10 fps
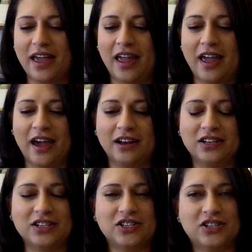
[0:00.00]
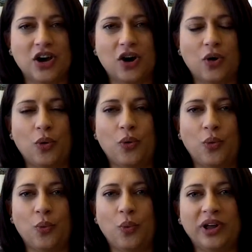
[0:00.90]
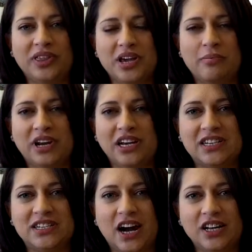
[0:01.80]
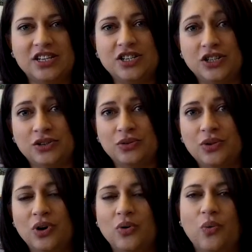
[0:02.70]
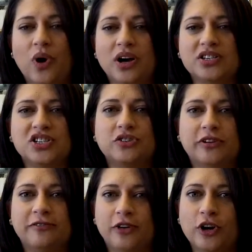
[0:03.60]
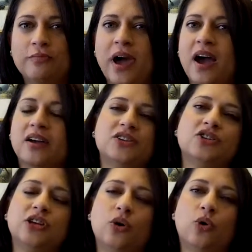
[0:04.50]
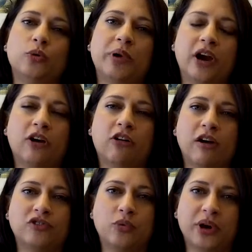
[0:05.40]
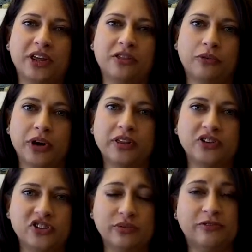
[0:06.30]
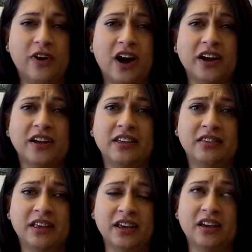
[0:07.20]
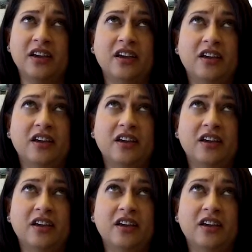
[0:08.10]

And so what the committee decided to do was to revert back to the old paragraph 23 that you would find in the